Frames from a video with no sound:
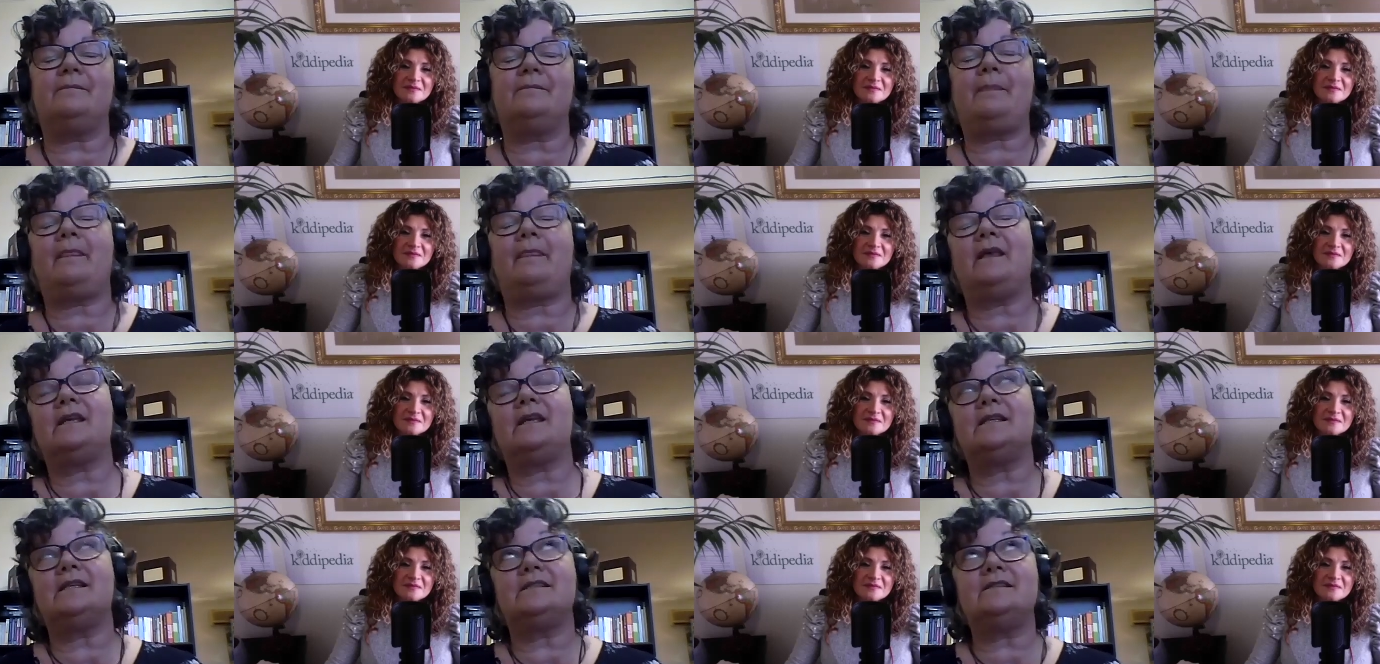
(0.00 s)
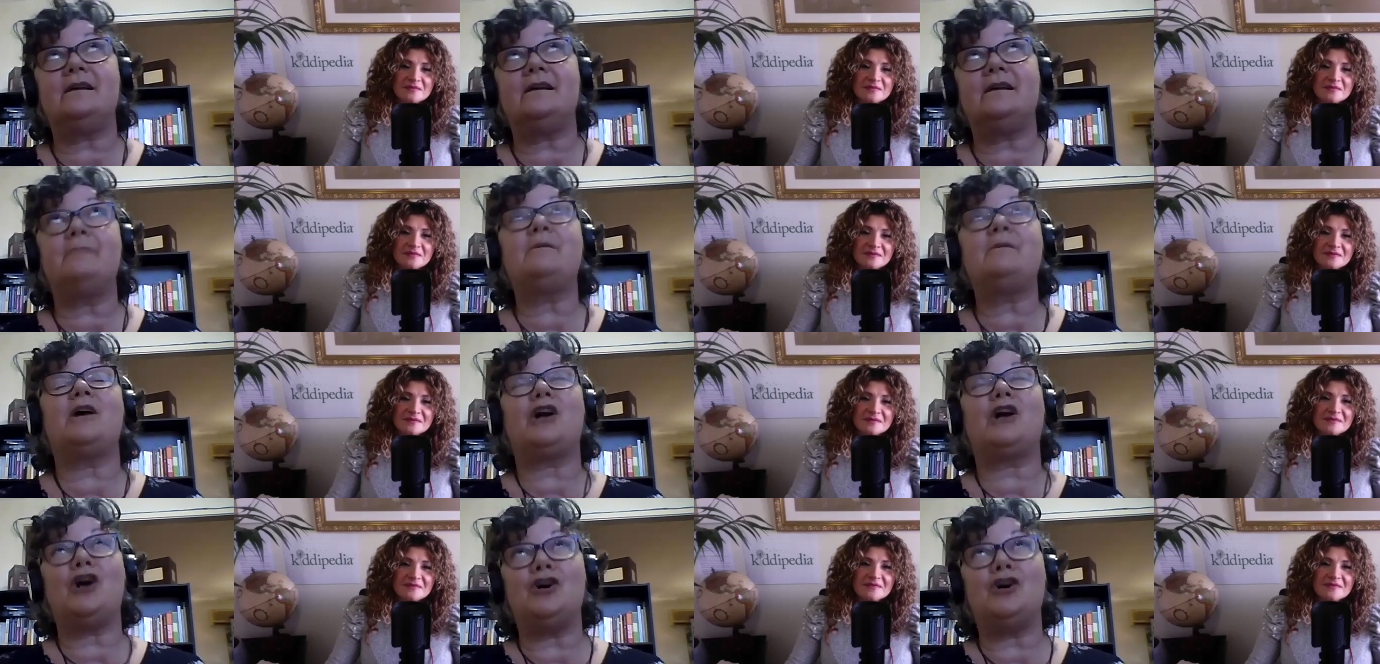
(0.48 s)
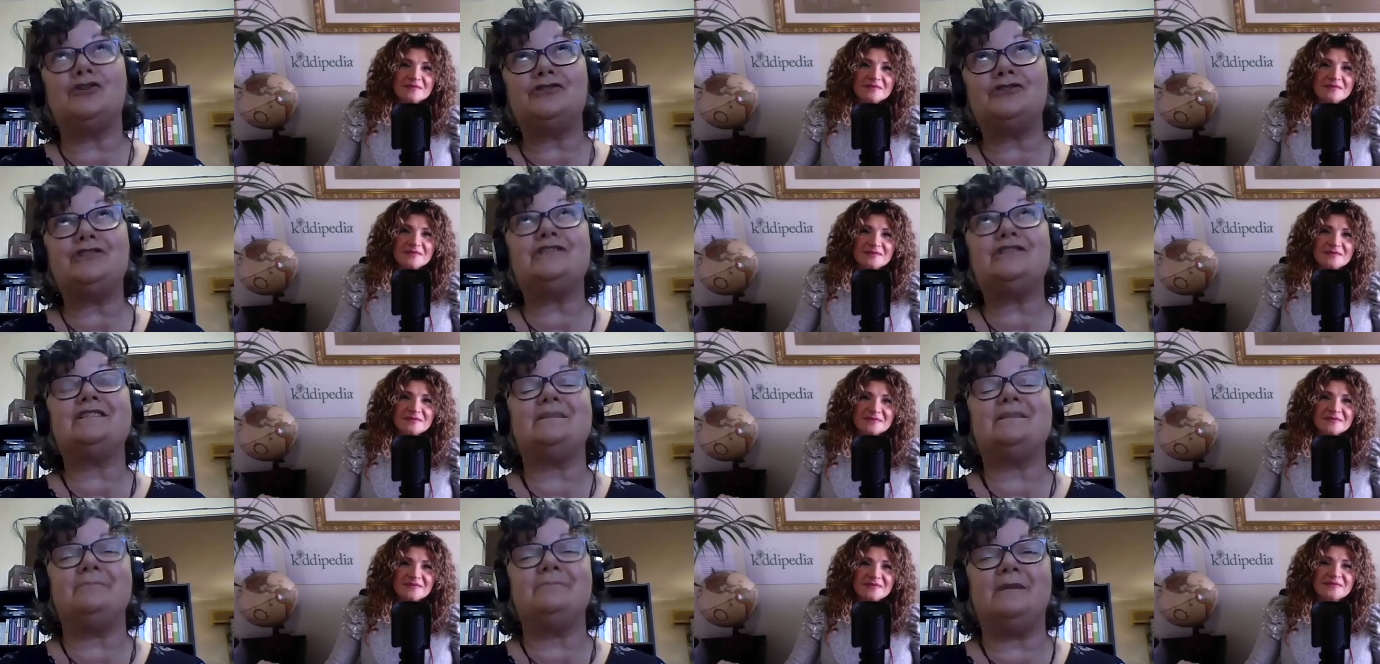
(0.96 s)
Speaker 1: subconscious
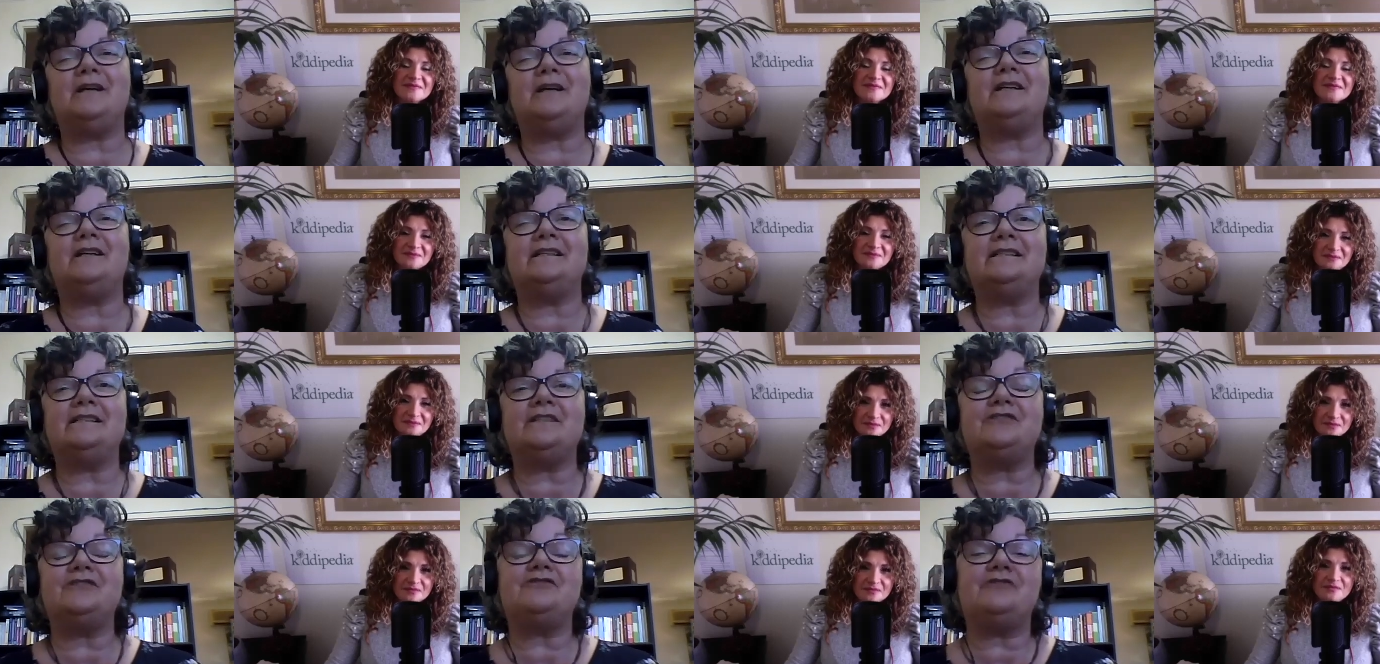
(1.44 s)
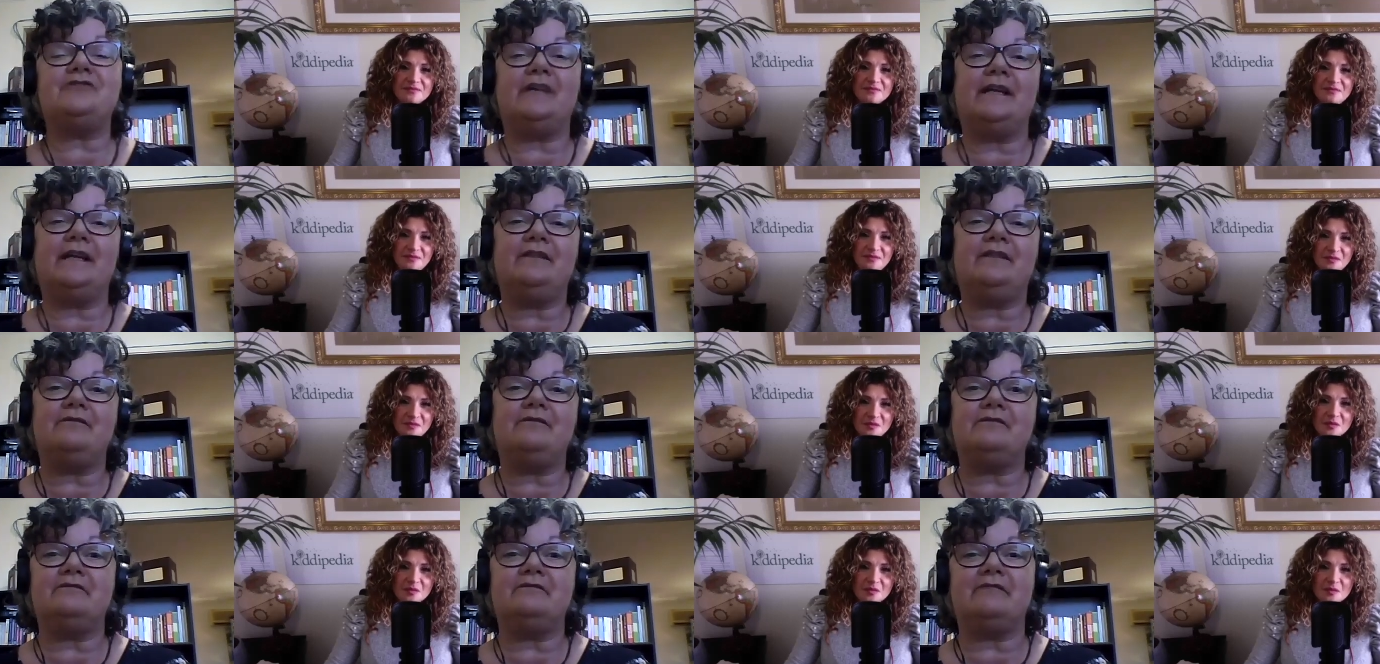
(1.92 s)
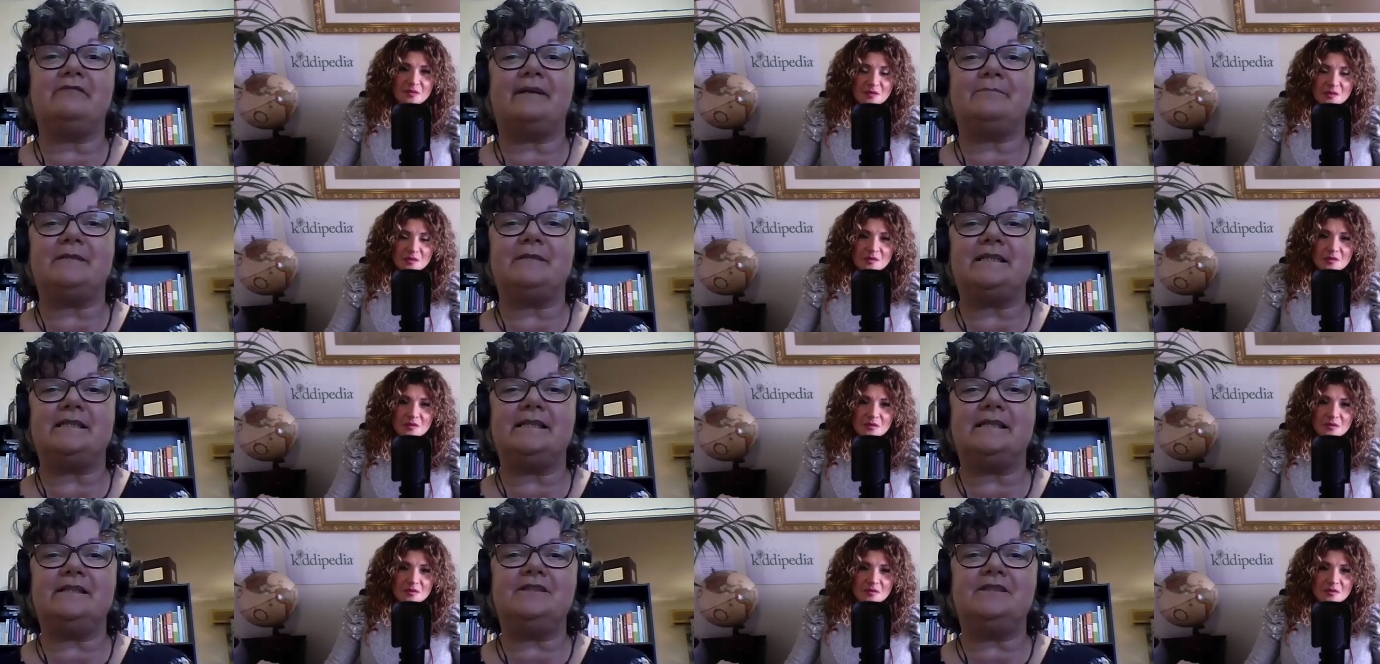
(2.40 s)
mind is trained through
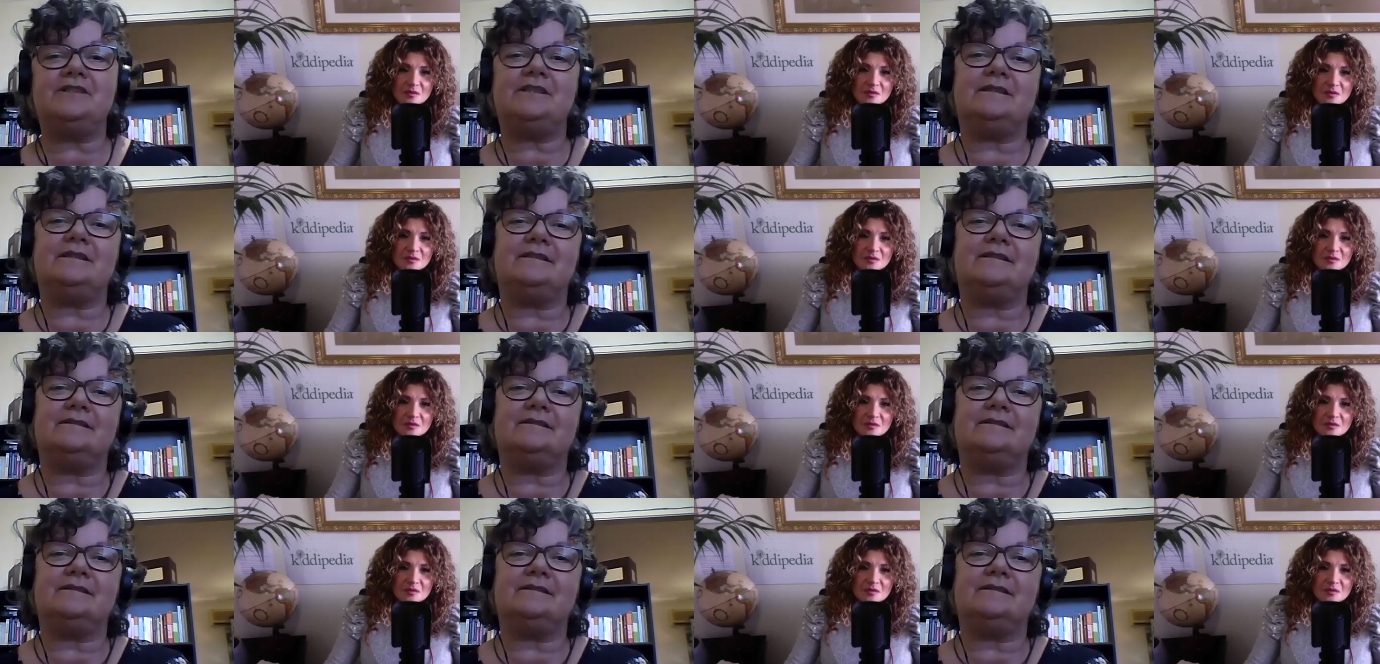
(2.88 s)
repetition.